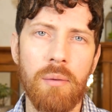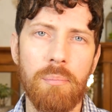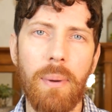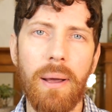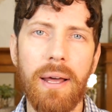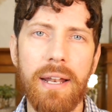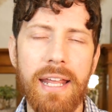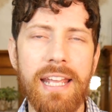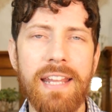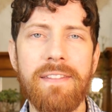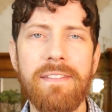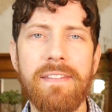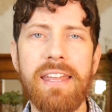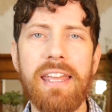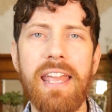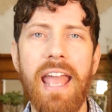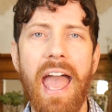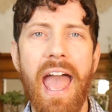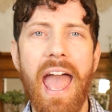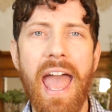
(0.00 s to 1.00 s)
But in
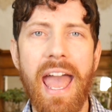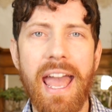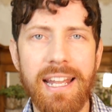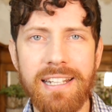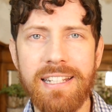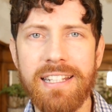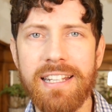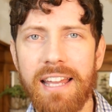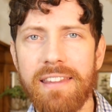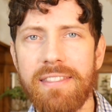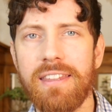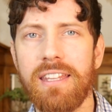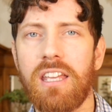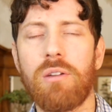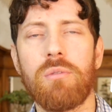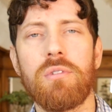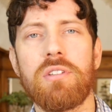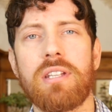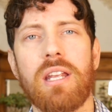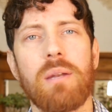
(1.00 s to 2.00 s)
the end, I think
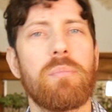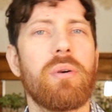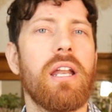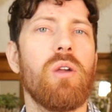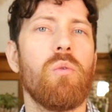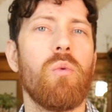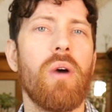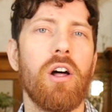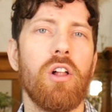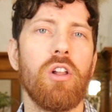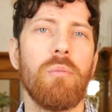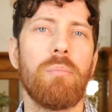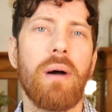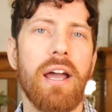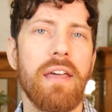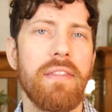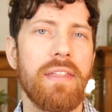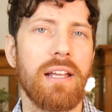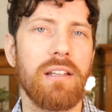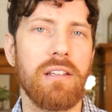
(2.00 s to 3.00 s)
it was said pretty well
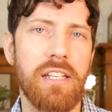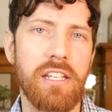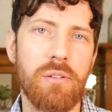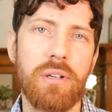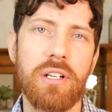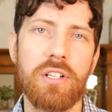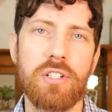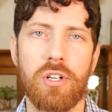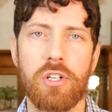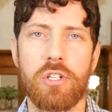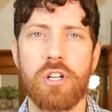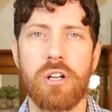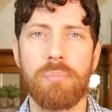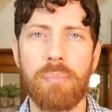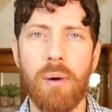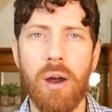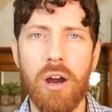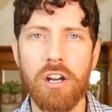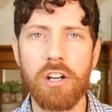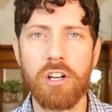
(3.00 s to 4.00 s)
by that lead researcher,
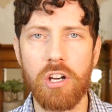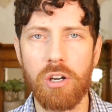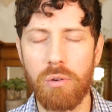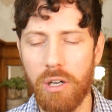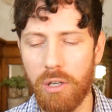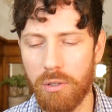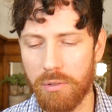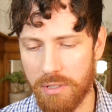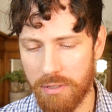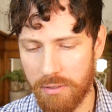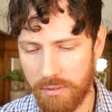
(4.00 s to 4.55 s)
Barr, quote,